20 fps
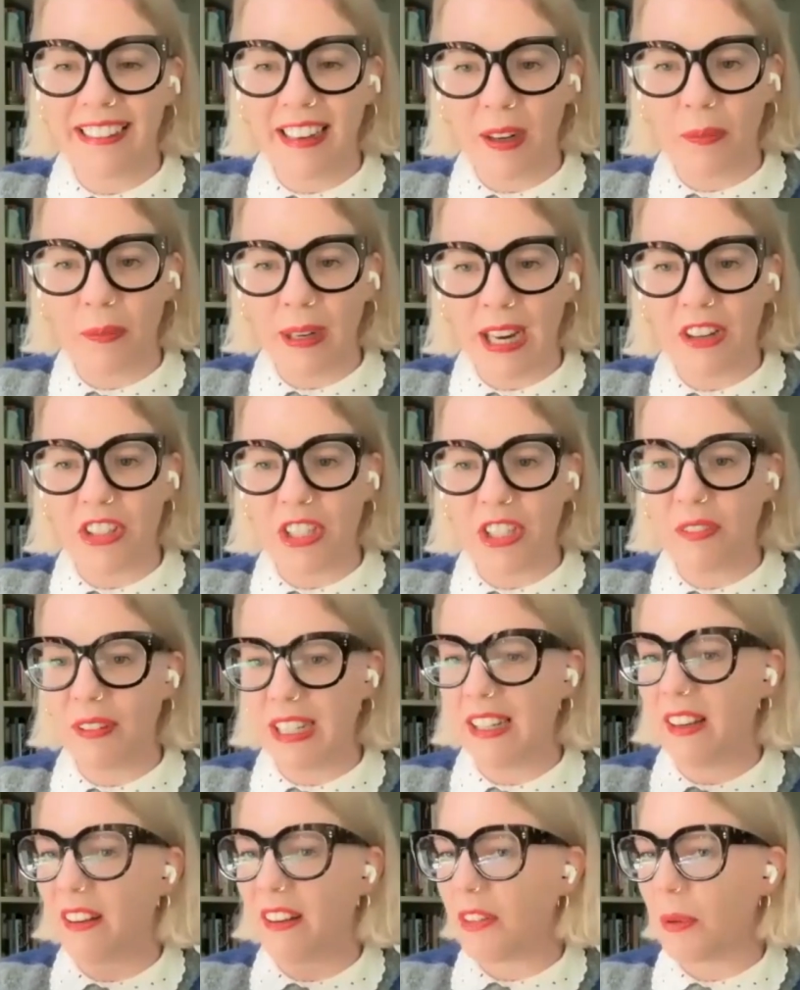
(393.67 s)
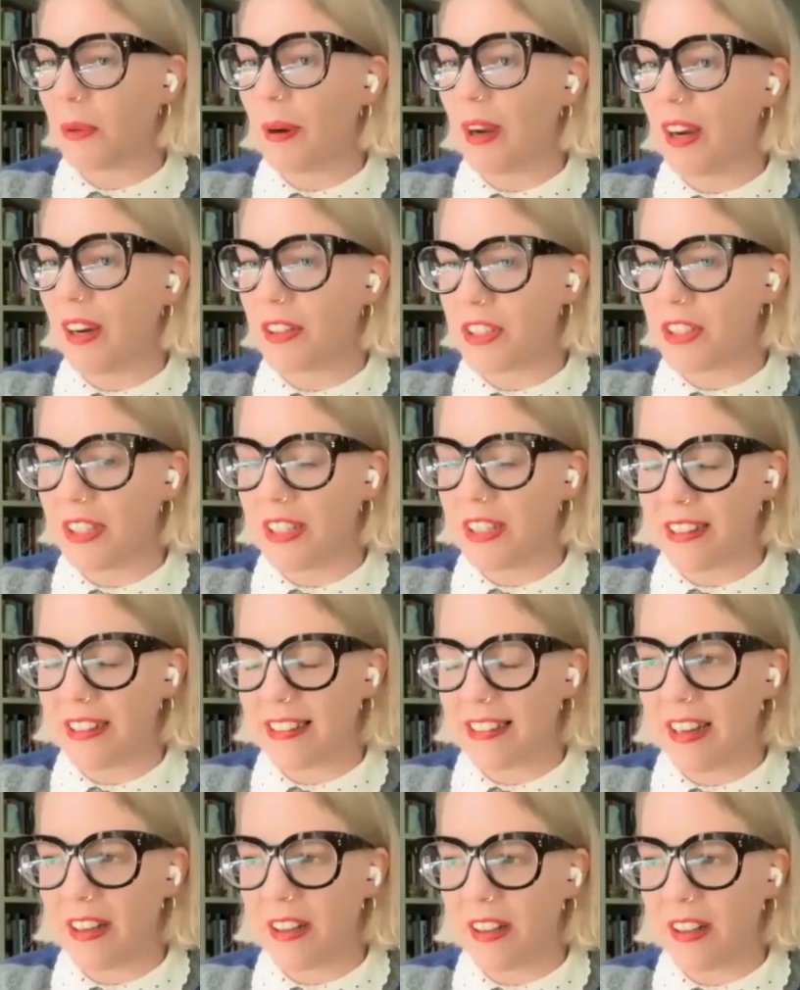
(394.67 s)
Like, we actually really love your work to the
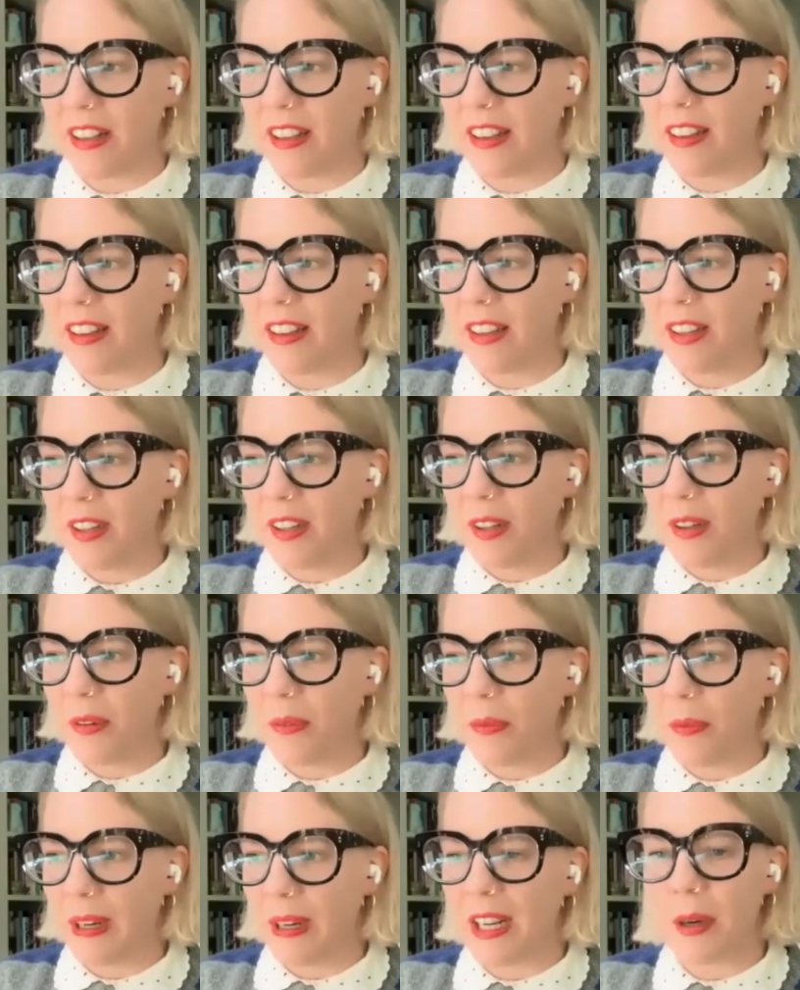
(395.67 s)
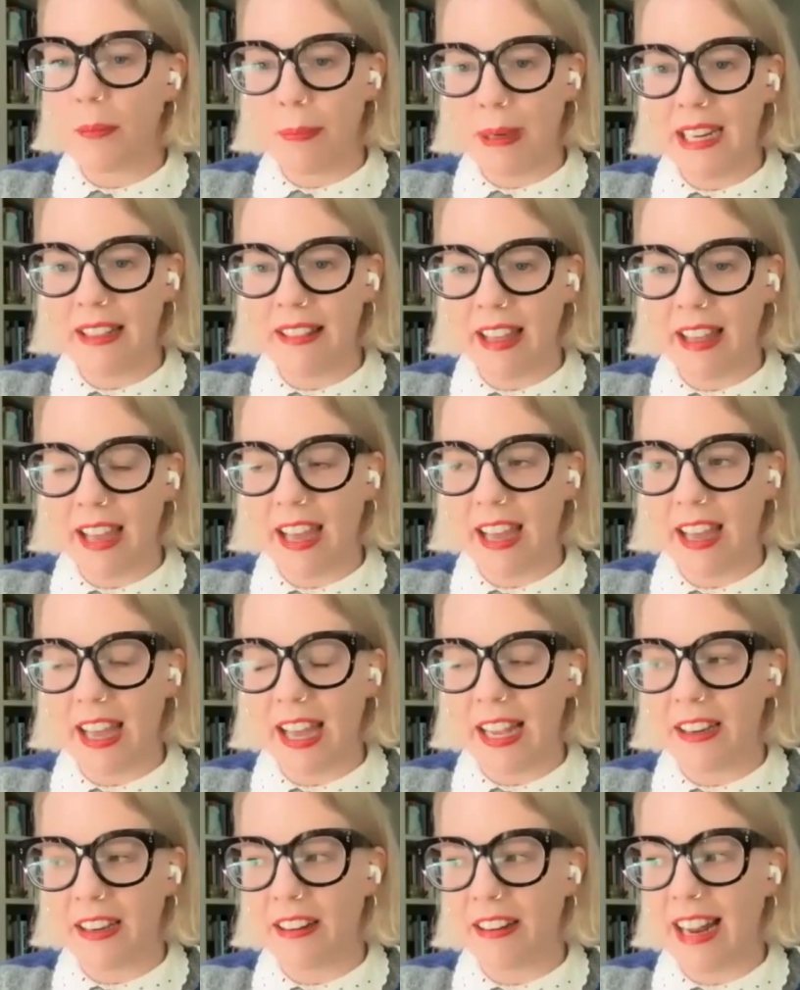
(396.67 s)
extent that we're going to be there.
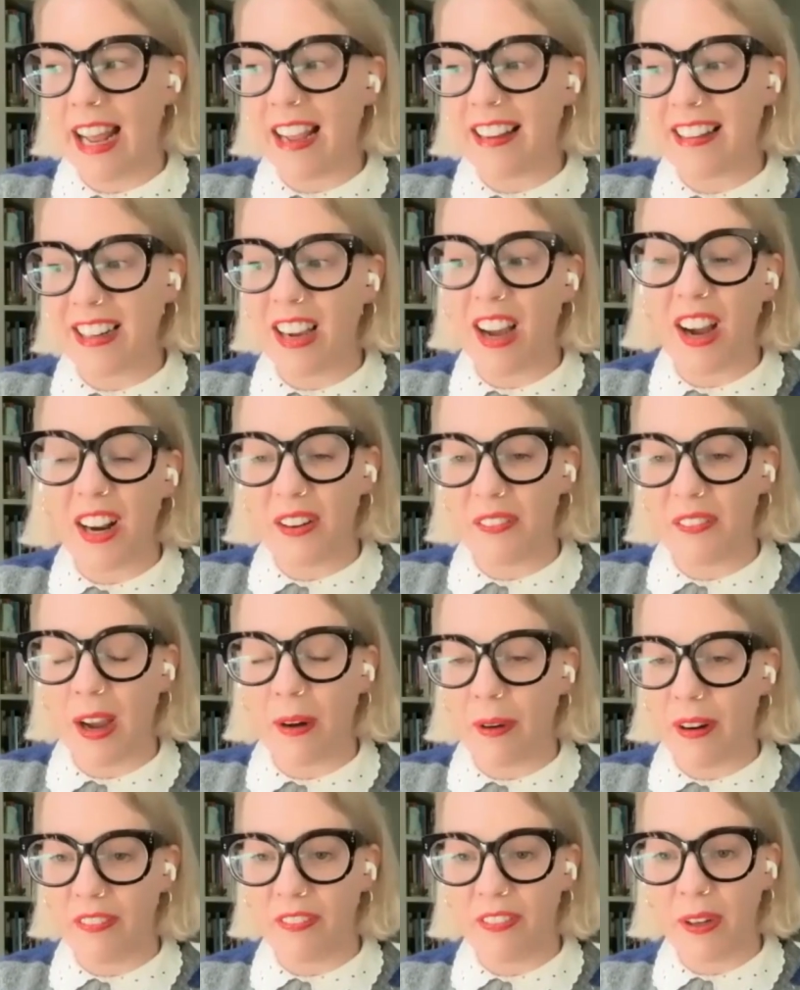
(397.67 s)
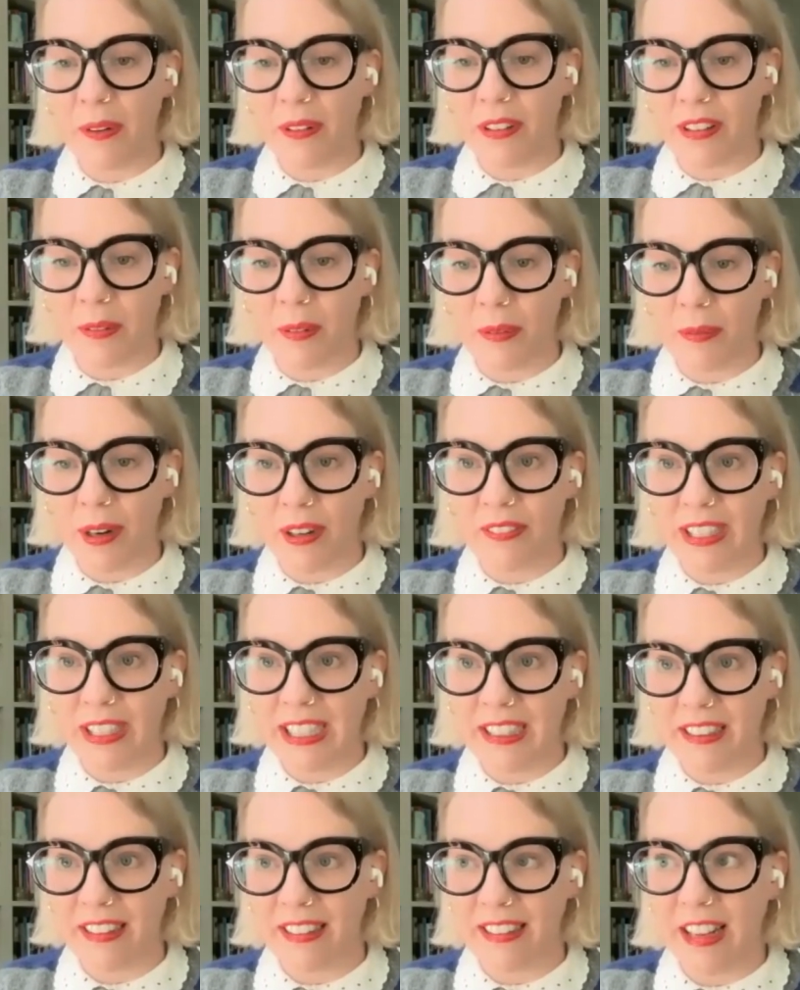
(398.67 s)
And that's kind of how I feel with some of my
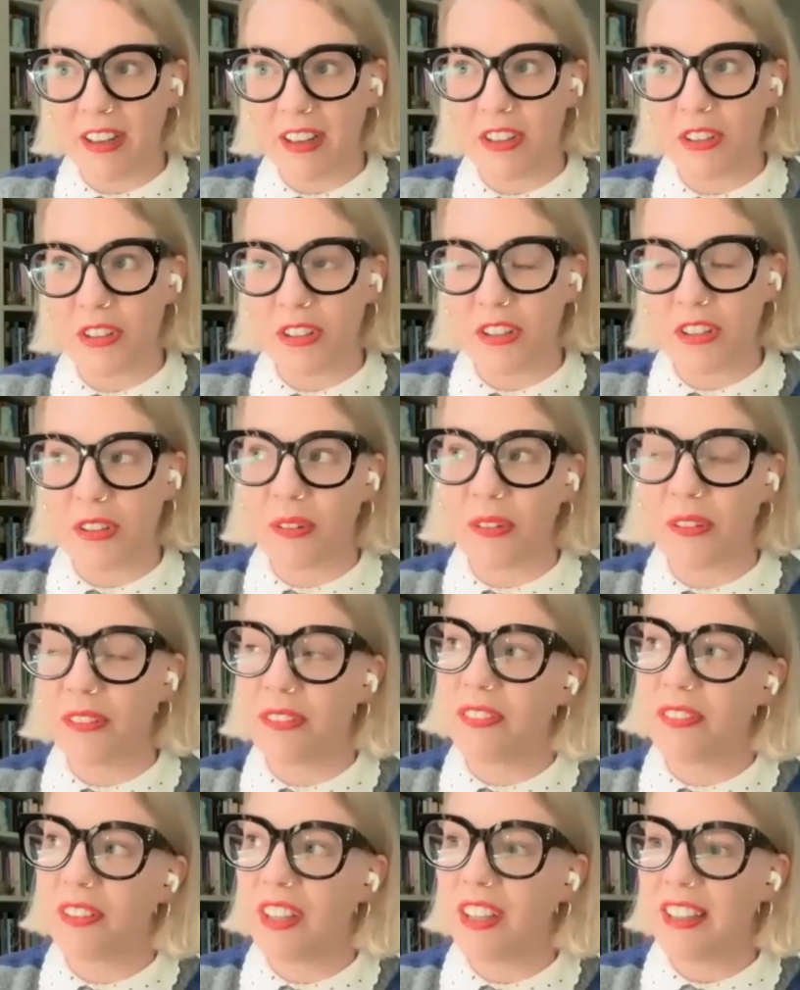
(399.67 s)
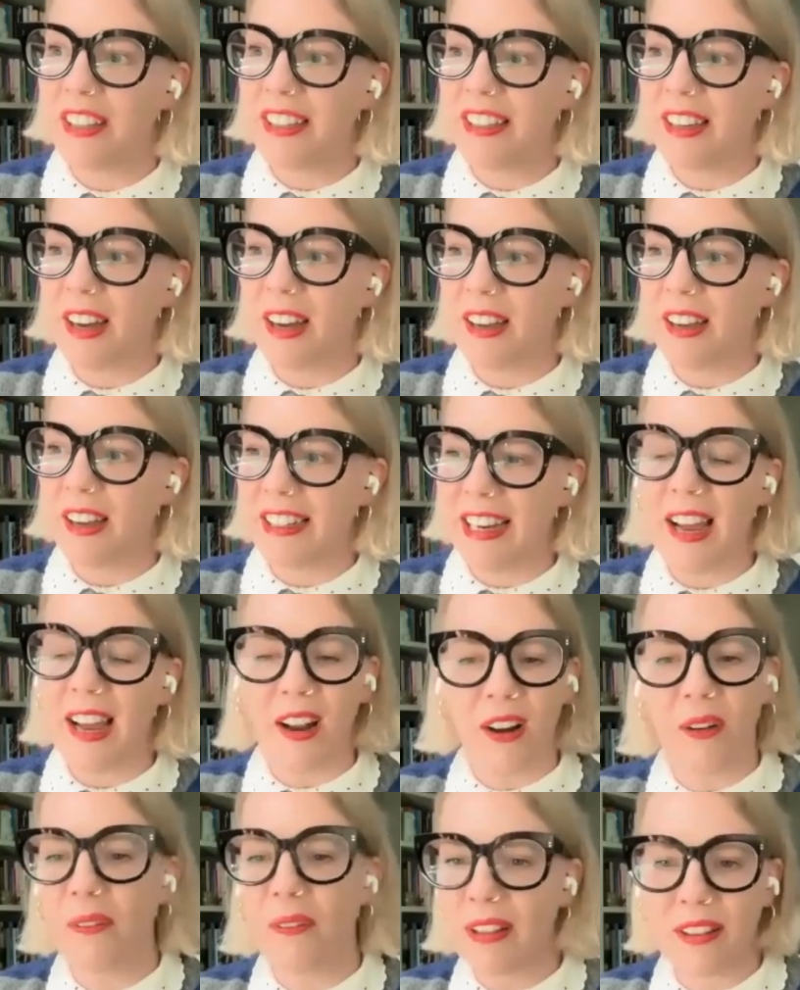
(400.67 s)
readers. They're just sort of, yeah,
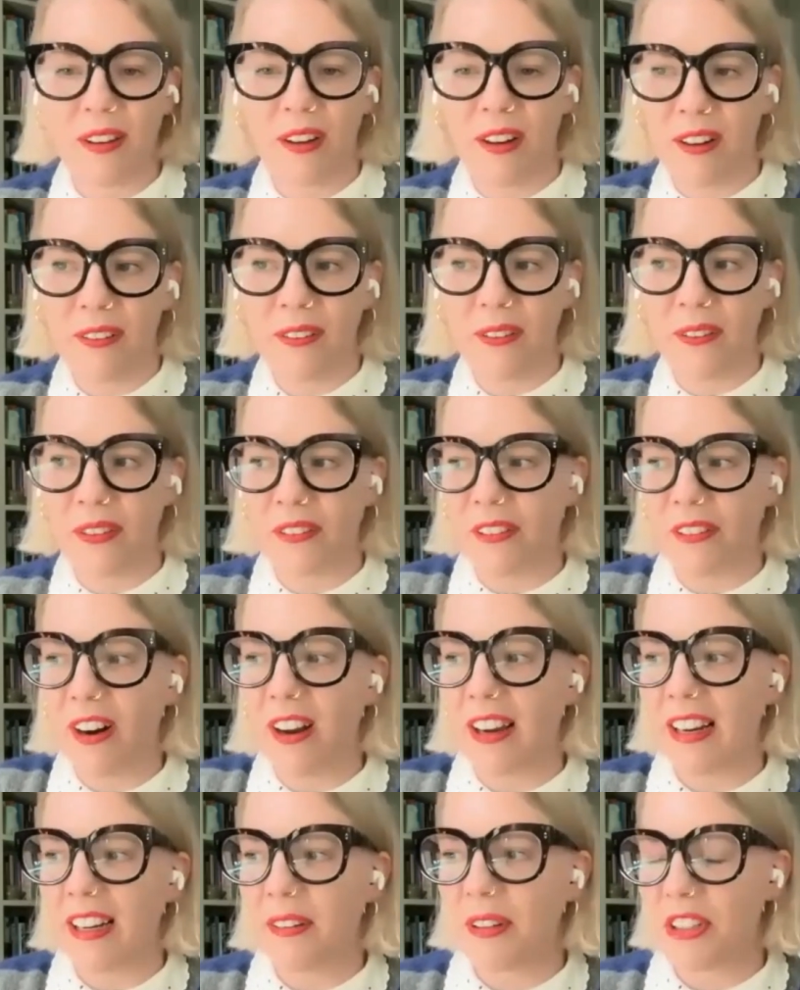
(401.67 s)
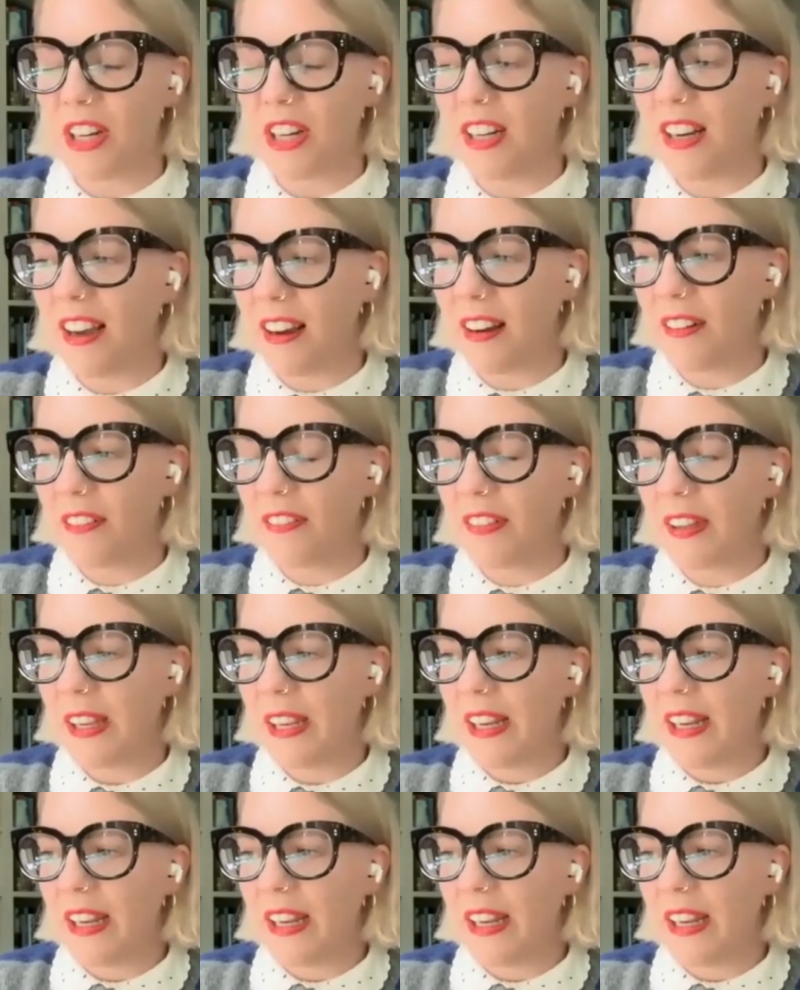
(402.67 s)
along on the ride, which I love.